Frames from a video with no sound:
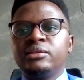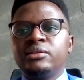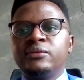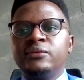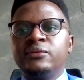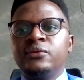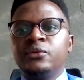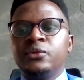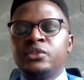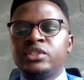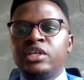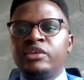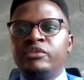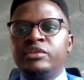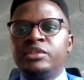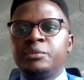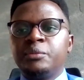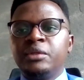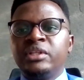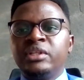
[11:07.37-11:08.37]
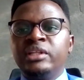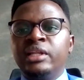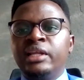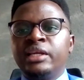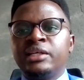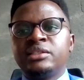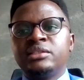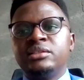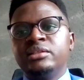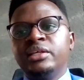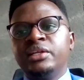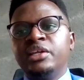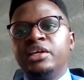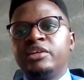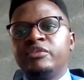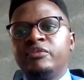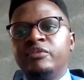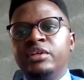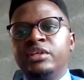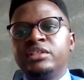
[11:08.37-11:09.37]
those services like the
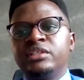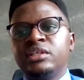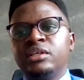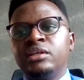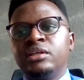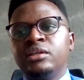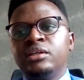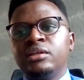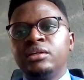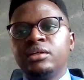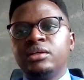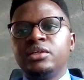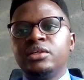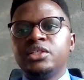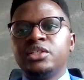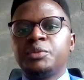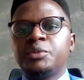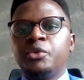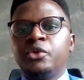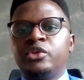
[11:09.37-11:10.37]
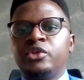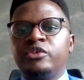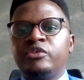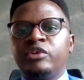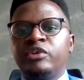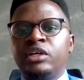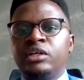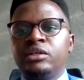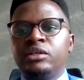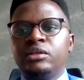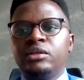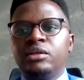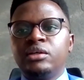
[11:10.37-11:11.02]
Netflix and Spotify,